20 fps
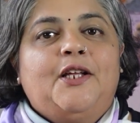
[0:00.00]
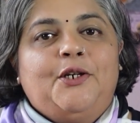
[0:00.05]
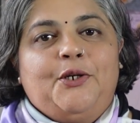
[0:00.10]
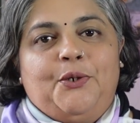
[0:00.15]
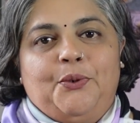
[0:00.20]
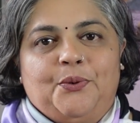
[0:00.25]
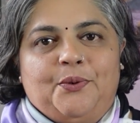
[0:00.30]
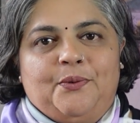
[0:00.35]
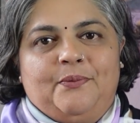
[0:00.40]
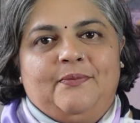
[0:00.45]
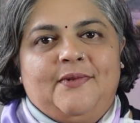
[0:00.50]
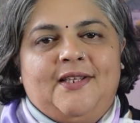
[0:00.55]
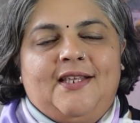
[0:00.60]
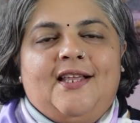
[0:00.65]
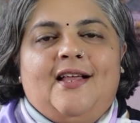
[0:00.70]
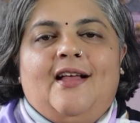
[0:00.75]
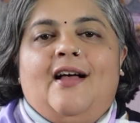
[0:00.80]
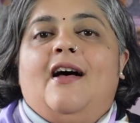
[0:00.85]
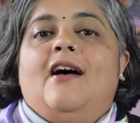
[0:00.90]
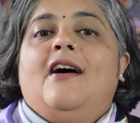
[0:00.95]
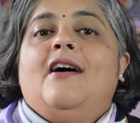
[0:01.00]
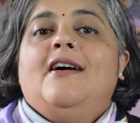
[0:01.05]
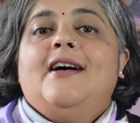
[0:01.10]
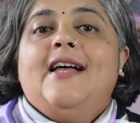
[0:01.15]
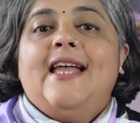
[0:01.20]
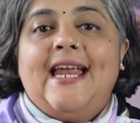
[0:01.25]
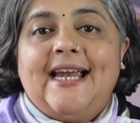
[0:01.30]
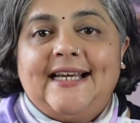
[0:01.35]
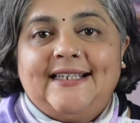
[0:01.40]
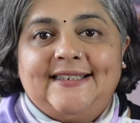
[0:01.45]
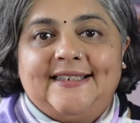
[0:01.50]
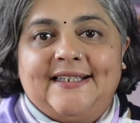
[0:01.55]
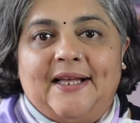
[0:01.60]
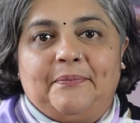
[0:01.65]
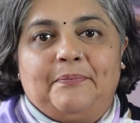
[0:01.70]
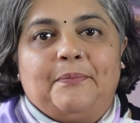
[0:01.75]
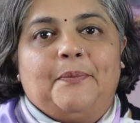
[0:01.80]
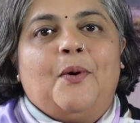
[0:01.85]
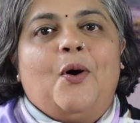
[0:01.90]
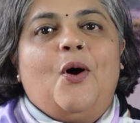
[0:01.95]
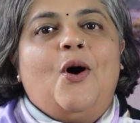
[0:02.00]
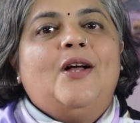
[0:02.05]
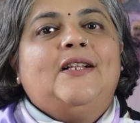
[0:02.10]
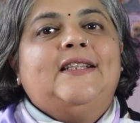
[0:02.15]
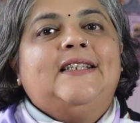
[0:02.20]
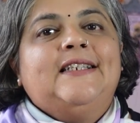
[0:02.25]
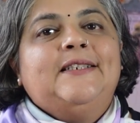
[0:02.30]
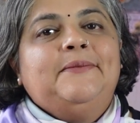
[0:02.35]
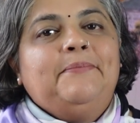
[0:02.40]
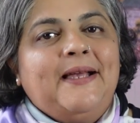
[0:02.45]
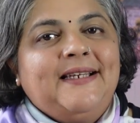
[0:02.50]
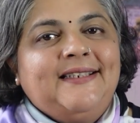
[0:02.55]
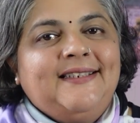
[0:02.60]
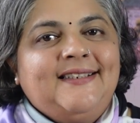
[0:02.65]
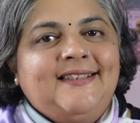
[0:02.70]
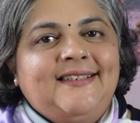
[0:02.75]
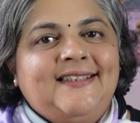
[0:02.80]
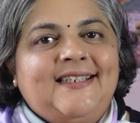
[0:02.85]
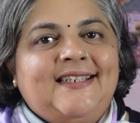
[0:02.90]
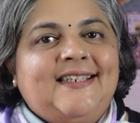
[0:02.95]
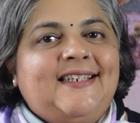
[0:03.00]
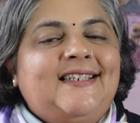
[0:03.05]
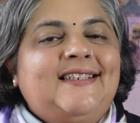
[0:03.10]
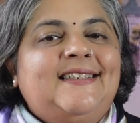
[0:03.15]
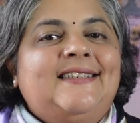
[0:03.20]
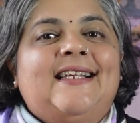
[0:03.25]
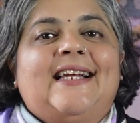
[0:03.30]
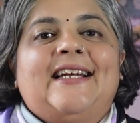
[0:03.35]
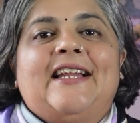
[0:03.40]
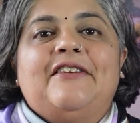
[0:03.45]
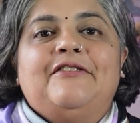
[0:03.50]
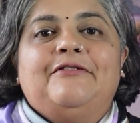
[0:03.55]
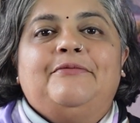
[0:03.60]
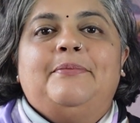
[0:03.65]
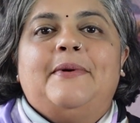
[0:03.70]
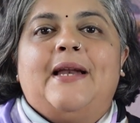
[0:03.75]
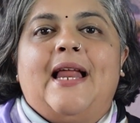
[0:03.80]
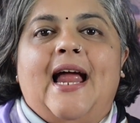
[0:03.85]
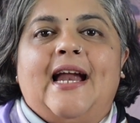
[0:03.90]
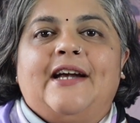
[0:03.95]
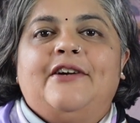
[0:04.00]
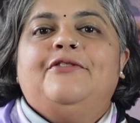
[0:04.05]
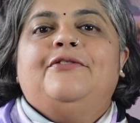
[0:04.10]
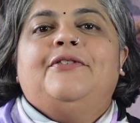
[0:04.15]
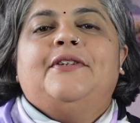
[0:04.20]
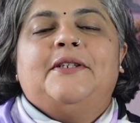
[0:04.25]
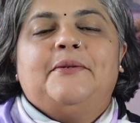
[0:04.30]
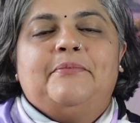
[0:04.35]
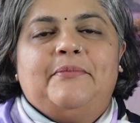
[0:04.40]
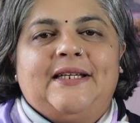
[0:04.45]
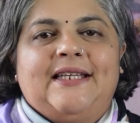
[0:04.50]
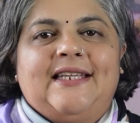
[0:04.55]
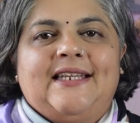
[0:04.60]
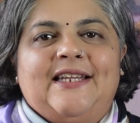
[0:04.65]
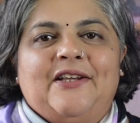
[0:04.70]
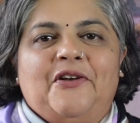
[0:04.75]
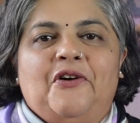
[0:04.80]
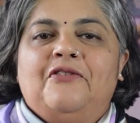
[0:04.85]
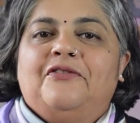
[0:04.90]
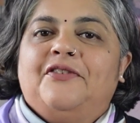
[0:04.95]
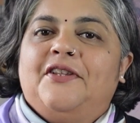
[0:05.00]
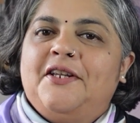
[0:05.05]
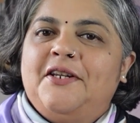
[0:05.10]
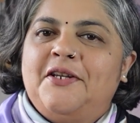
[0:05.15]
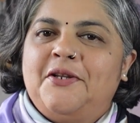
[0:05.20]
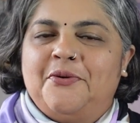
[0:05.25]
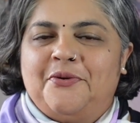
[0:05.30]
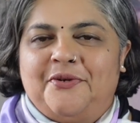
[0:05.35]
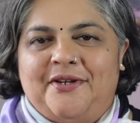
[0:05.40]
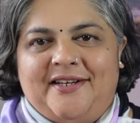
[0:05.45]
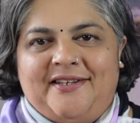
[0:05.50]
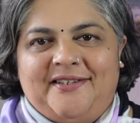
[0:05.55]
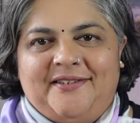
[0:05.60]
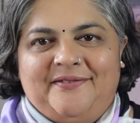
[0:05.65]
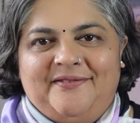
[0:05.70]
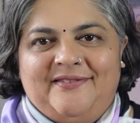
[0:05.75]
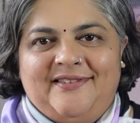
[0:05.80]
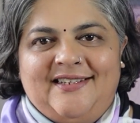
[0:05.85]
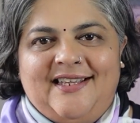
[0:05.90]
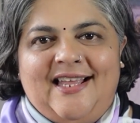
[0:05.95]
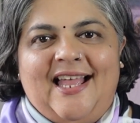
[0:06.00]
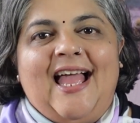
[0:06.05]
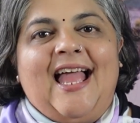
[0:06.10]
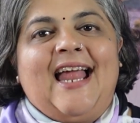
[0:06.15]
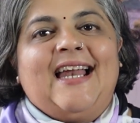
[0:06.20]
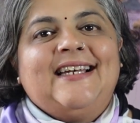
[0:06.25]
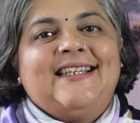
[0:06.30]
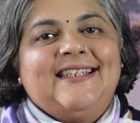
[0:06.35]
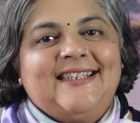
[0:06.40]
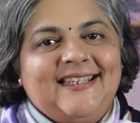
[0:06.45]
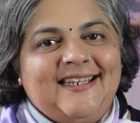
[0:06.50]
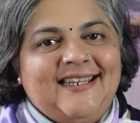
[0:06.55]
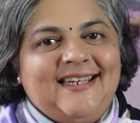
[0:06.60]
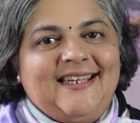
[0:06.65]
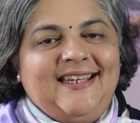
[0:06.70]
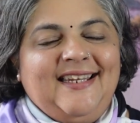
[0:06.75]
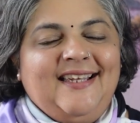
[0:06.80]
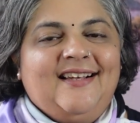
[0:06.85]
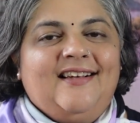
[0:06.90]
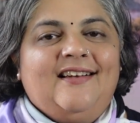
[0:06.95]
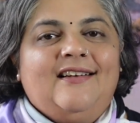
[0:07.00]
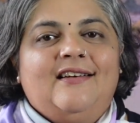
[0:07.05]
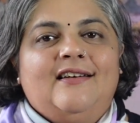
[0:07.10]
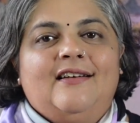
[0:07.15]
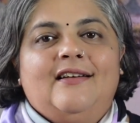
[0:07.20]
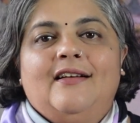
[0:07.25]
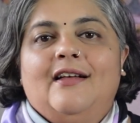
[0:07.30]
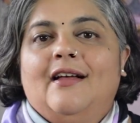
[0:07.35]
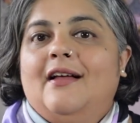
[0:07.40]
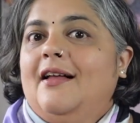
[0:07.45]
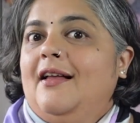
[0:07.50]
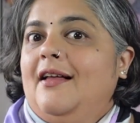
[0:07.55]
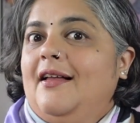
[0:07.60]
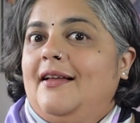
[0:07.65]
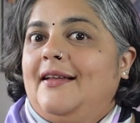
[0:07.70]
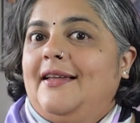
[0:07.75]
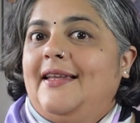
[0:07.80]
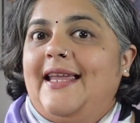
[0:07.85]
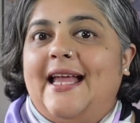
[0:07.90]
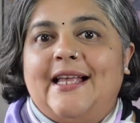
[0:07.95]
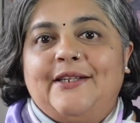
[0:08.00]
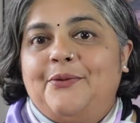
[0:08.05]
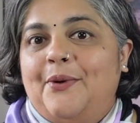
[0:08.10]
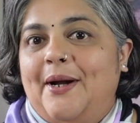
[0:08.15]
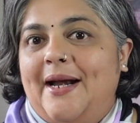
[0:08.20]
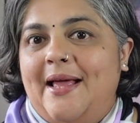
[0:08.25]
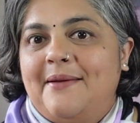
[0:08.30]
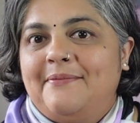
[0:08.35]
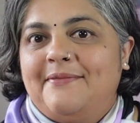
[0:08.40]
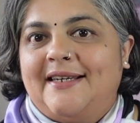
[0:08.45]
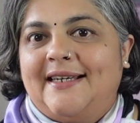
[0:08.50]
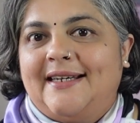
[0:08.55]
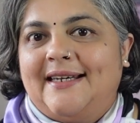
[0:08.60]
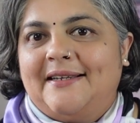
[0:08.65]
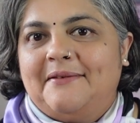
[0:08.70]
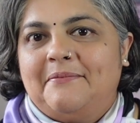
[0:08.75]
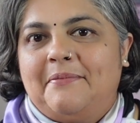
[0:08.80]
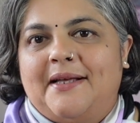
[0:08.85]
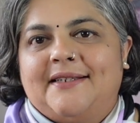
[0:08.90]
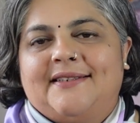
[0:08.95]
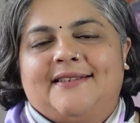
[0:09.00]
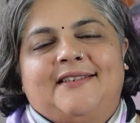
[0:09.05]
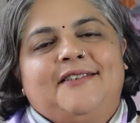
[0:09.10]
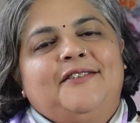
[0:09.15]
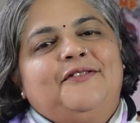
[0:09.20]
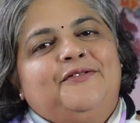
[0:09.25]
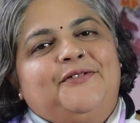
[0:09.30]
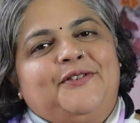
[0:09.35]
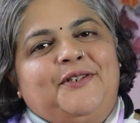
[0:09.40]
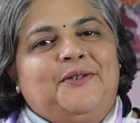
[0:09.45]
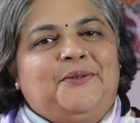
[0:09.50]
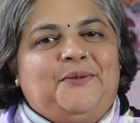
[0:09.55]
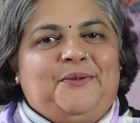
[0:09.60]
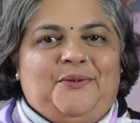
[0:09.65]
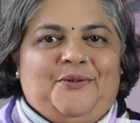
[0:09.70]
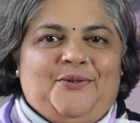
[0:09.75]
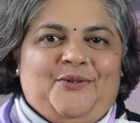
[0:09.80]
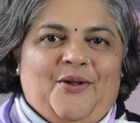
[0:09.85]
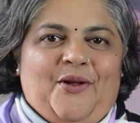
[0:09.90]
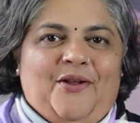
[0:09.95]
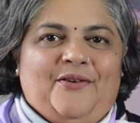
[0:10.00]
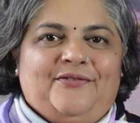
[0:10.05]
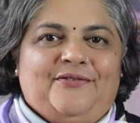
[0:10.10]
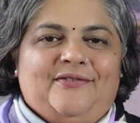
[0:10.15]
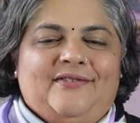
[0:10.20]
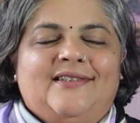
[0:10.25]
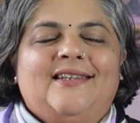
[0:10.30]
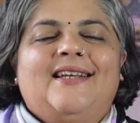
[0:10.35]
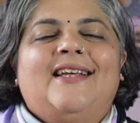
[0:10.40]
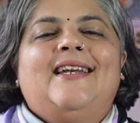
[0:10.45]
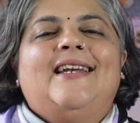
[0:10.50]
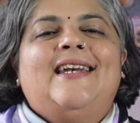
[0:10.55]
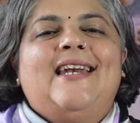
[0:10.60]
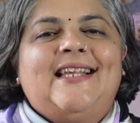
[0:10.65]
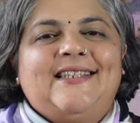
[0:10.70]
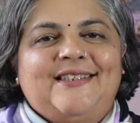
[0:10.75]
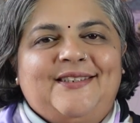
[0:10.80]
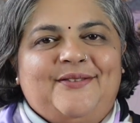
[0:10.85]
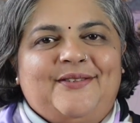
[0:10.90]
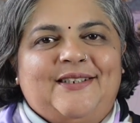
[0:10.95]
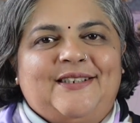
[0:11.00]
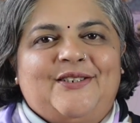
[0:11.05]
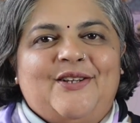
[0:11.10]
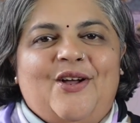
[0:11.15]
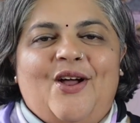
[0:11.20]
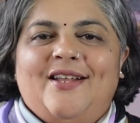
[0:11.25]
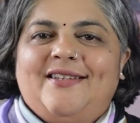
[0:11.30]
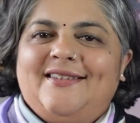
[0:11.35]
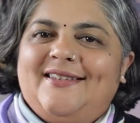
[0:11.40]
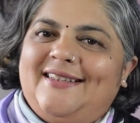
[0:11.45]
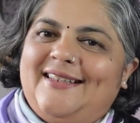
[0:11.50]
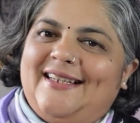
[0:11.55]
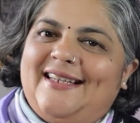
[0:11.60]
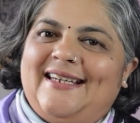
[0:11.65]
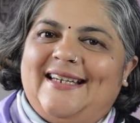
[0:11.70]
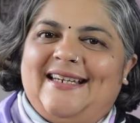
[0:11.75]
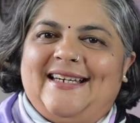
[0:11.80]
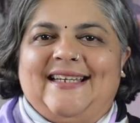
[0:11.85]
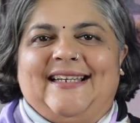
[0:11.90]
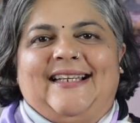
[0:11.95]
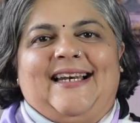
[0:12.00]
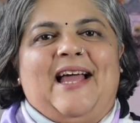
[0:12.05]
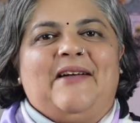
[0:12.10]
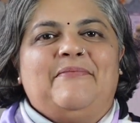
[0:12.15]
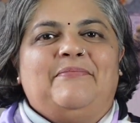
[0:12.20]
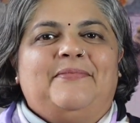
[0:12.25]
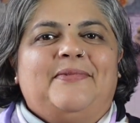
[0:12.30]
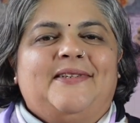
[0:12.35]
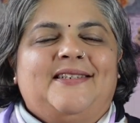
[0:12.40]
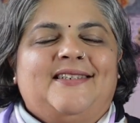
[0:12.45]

Two, a heads up on the special series that I've planned for the beginning of the new year. And three, a guess what I'm reading puzzle for you to solve. Let's switch on the reading lamp.